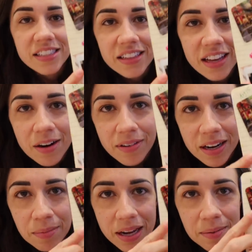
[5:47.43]
See, look how
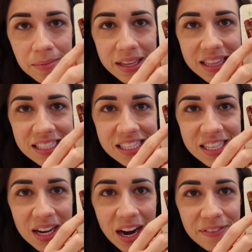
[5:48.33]
random I am. I'm like, this is
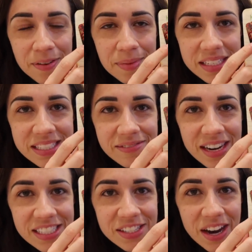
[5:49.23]
the card from the
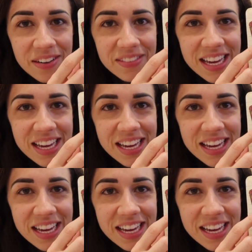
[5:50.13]
restaurant.